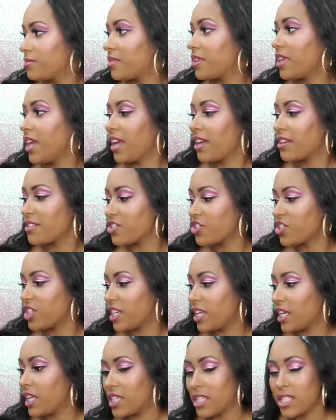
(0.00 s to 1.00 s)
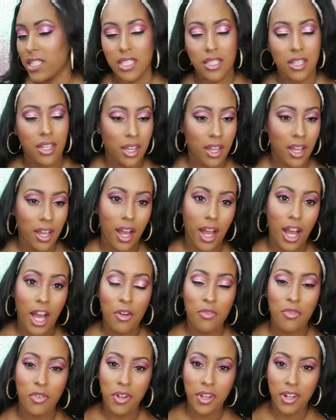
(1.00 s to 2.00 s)
Yes, she is.
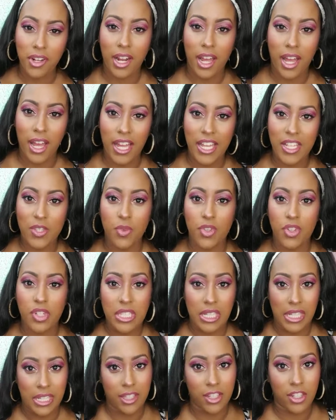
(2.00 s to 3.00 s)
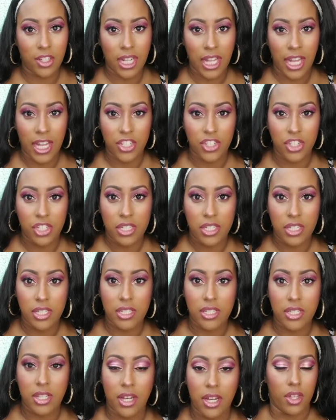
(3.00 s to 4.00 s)
For hooded eyes, when you're selecting your
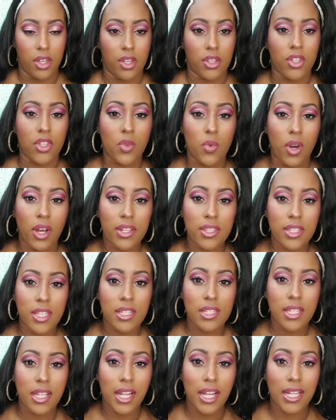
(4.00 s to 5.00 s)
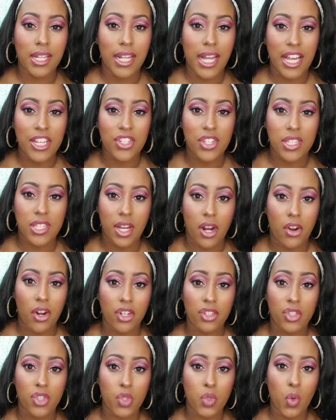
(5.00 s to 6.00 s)
lashes, you want to select lashes that
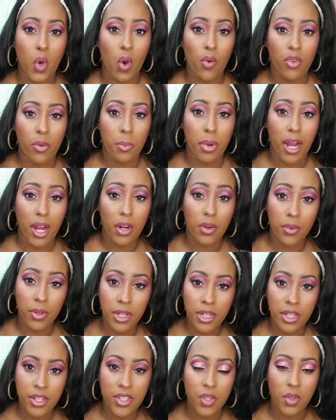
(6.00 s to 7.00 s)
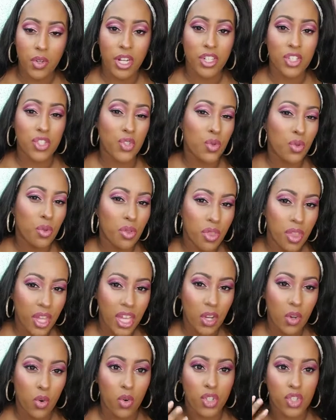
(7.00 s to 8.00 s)
aren't too overpowering, so not too
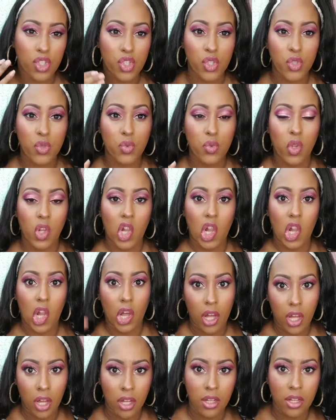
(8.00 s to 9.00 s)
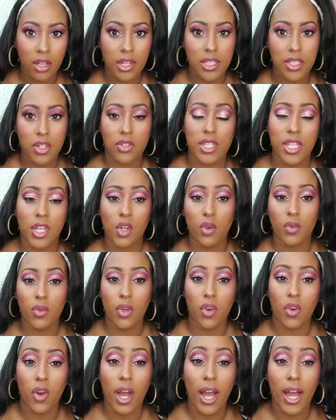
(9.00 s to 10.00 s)
thick or too long, because it'll take over
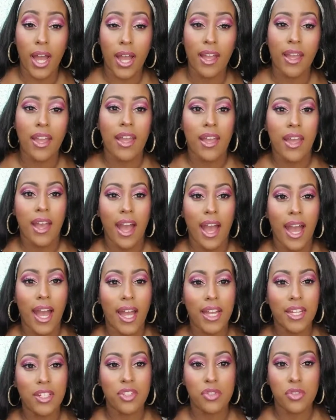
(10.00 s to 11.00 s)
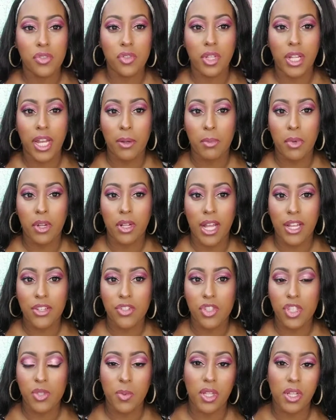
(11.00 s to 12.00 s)
your whole eye. I do like my
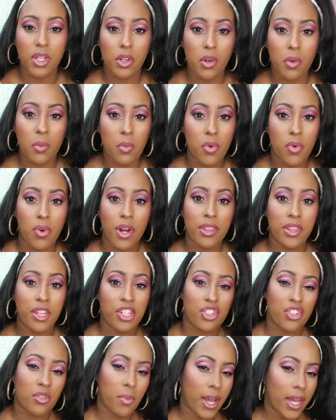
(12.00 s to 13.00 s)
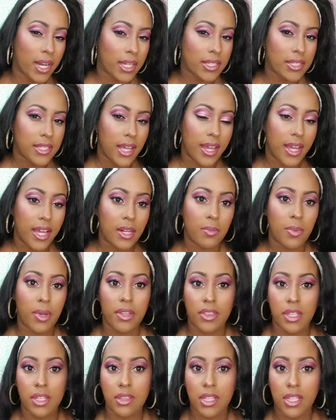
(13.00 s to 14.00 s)
lashes to be a little more on the dramatic side, but I
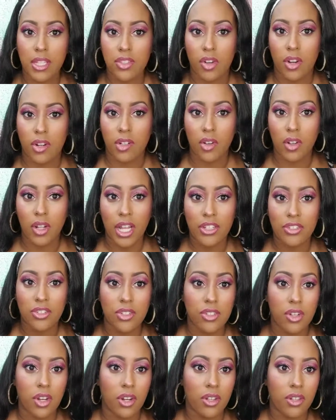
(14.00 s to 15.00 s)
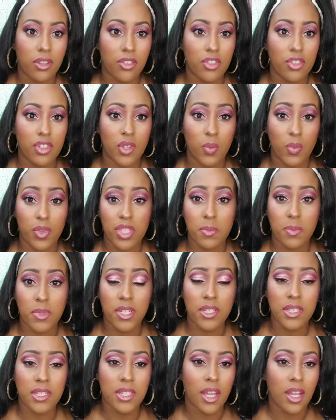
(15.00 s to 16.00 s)
think these Ardell lashes are, these are the
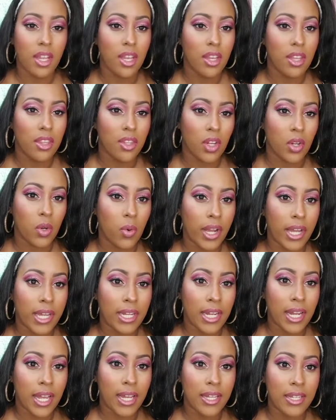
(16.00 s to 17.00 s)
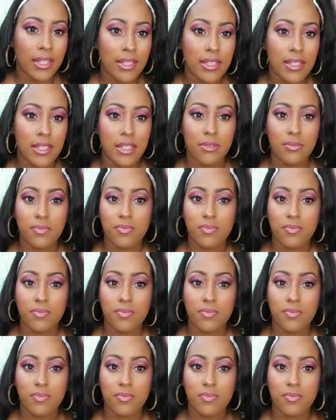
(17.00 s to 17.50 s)
wispies. They're quite nice.